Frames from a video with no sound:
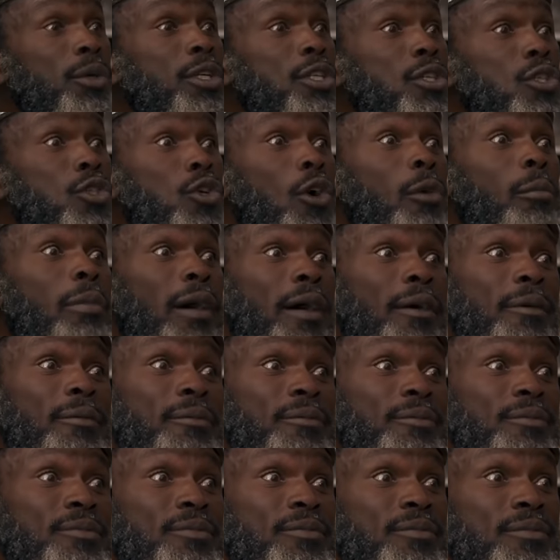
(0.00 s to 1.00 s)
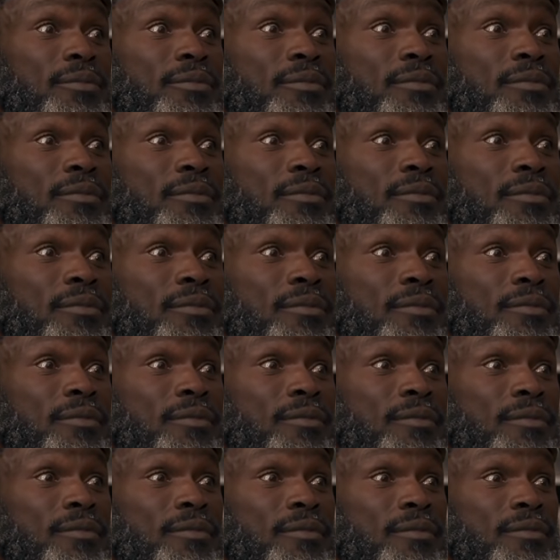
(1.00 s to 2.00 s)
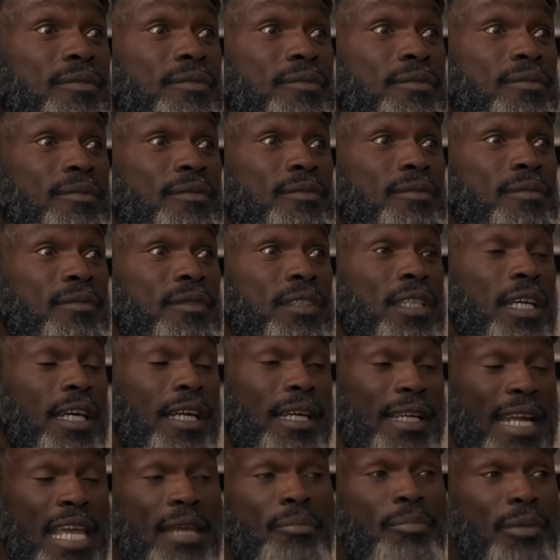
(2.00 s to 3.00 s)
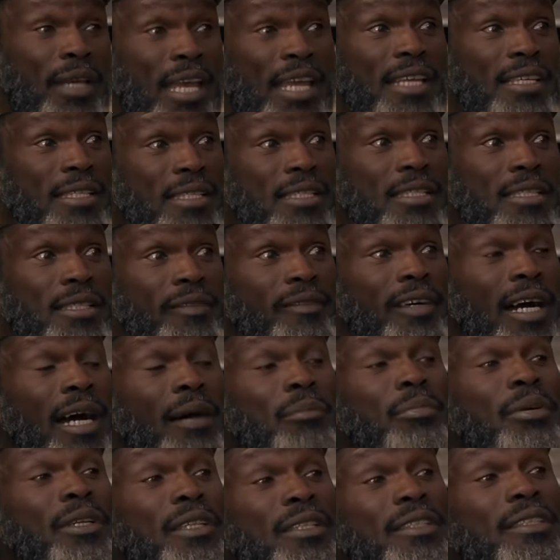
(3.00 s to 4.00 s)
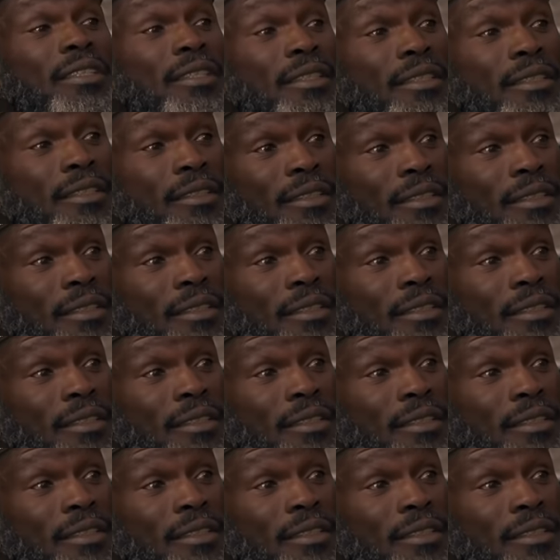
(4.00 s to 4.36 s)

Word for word: who is sober. Woo! Rape cases have happened